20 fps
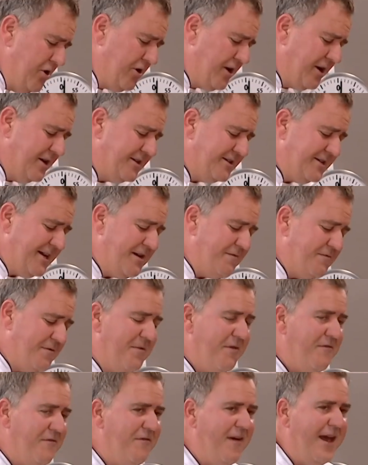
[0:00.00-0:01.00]
can see
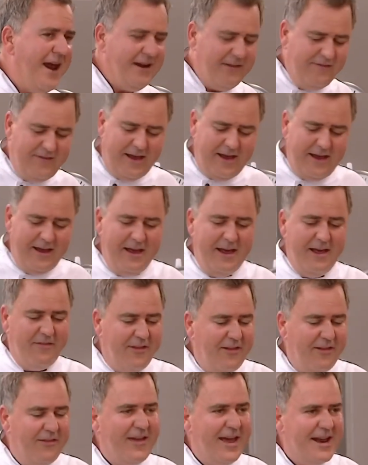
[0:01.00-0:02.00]
from the fat in there
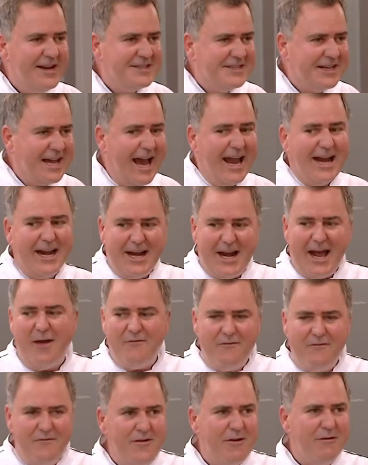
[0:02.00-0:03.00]
that that's coloured up
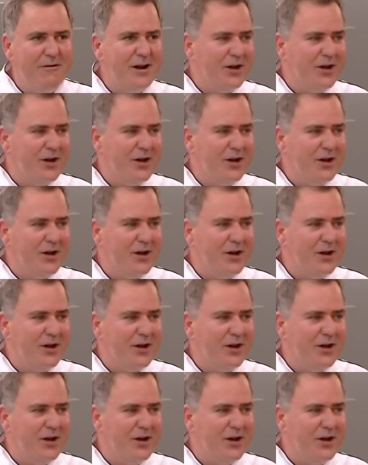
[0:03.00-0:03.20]
very